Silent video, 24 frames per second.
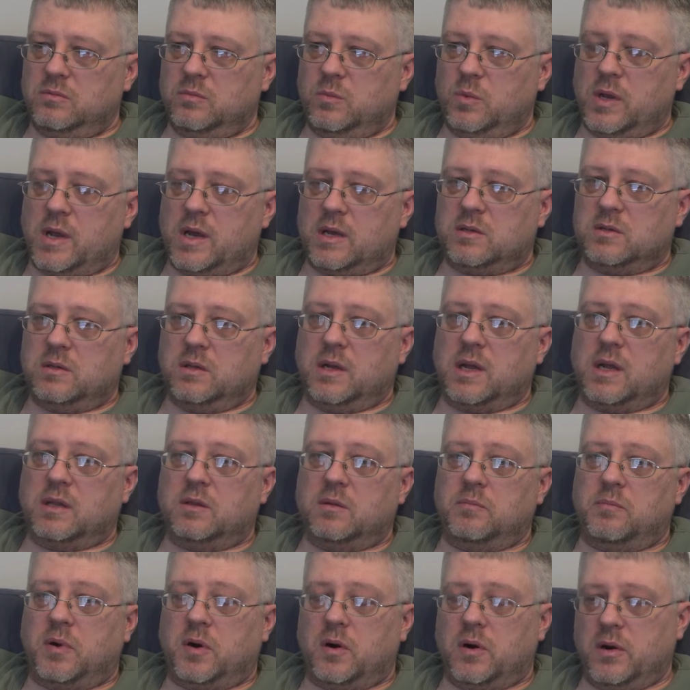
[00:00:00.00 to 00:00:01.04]
we actually got
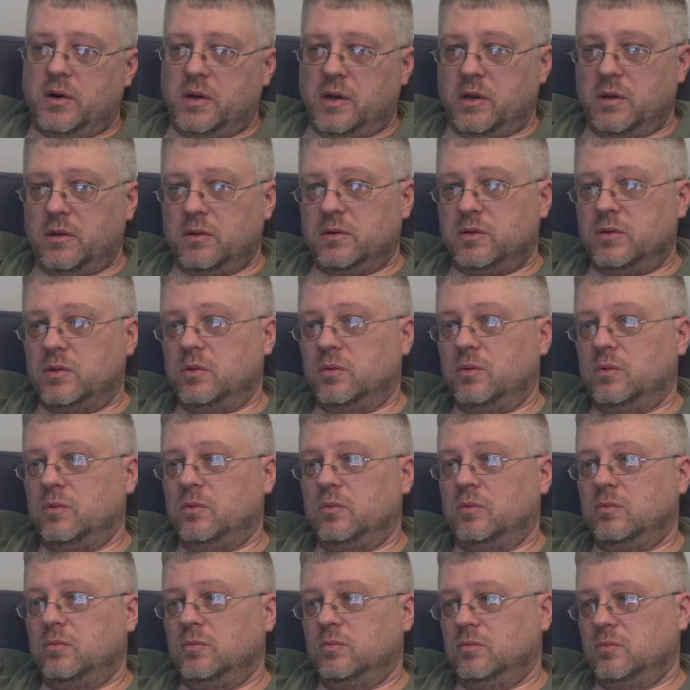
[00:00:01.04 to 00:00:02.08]
the part in
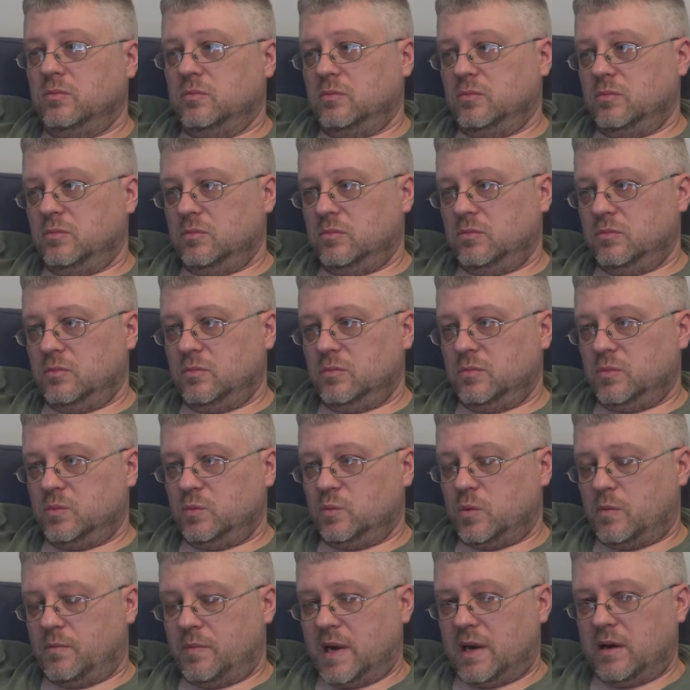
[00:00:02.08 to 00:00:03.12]
to
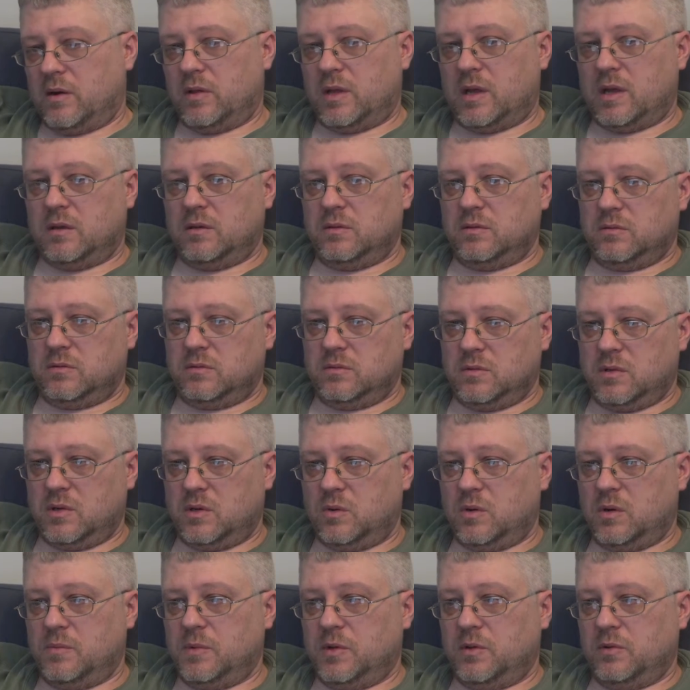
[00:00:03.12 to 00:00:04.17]
repair that
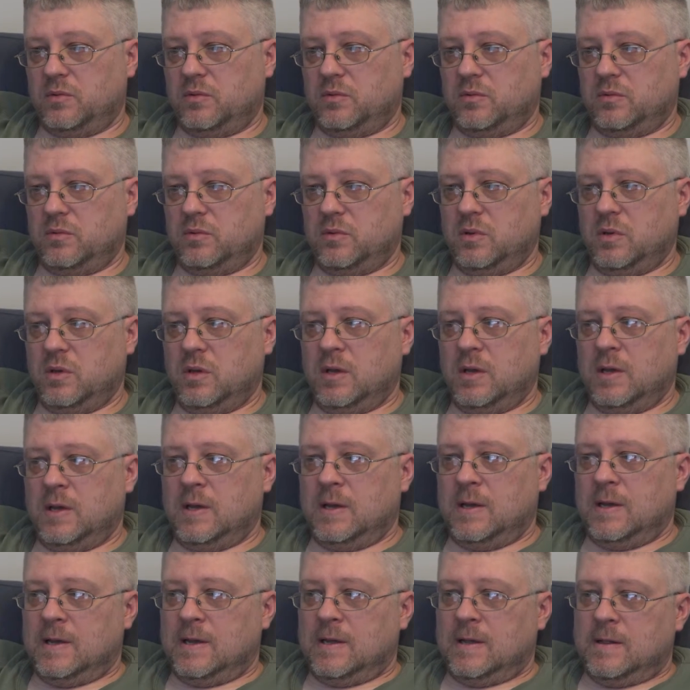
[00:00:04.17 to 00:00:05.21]
equipment,
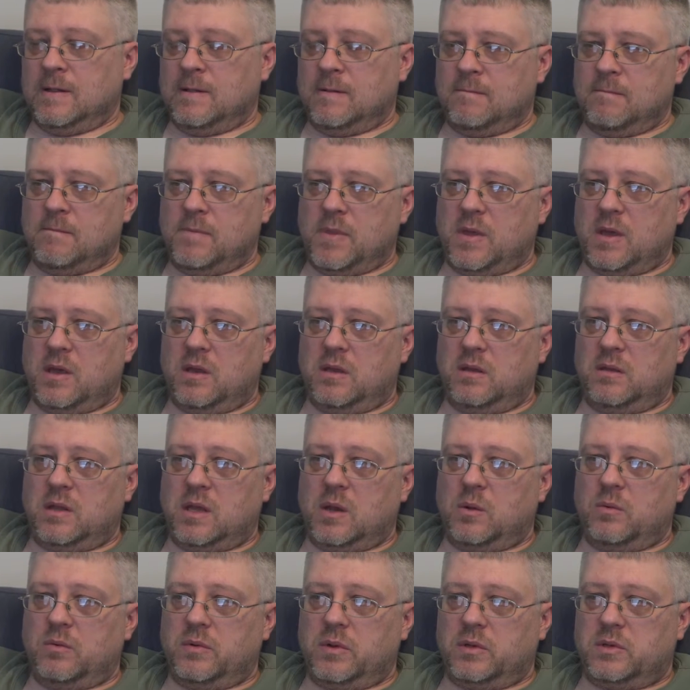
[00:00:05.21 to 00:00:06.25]
and
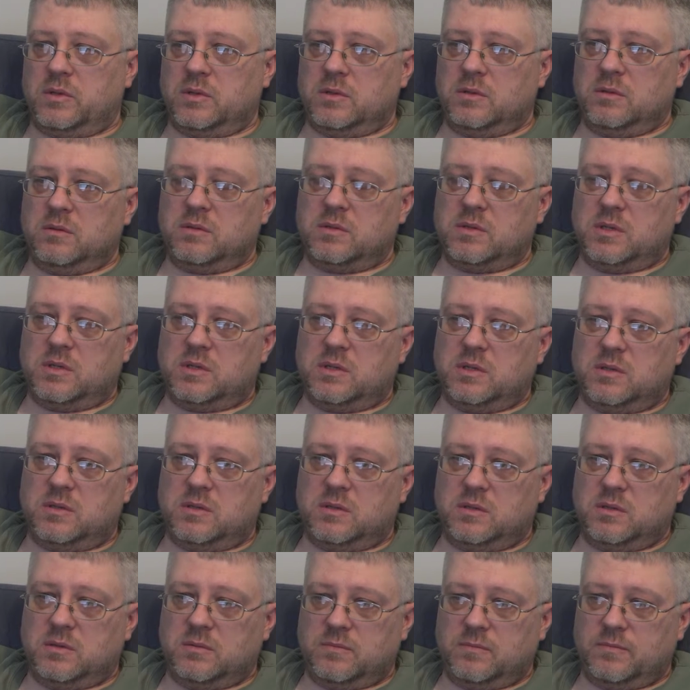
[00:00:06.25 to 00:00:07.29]
since
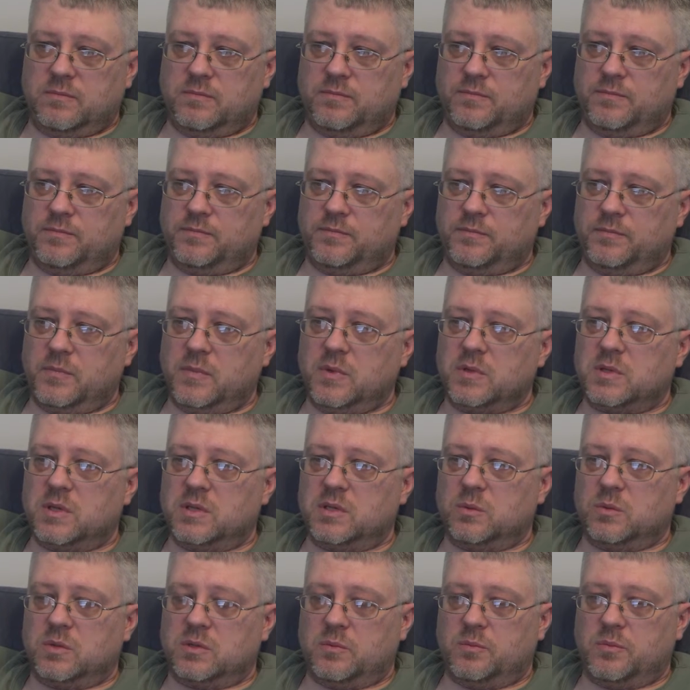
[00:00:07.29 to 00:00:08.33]
it
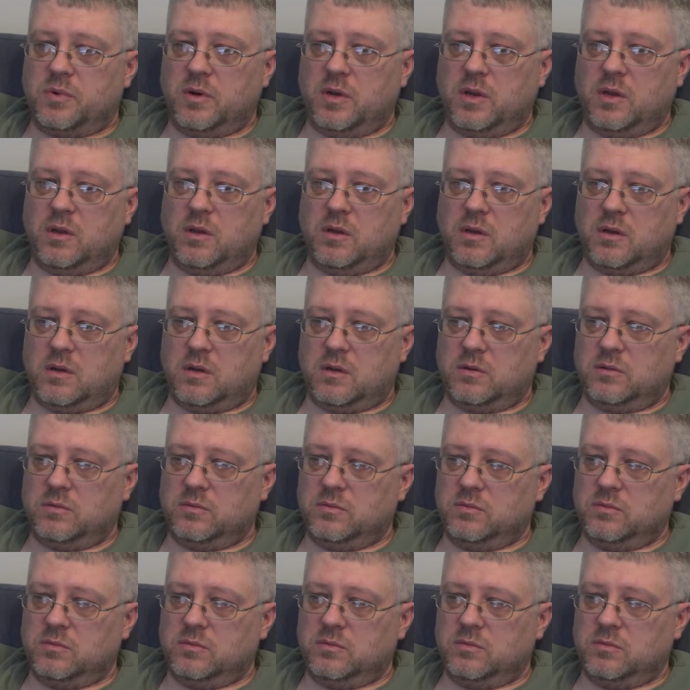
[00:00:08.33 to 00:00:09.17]
was a pretty I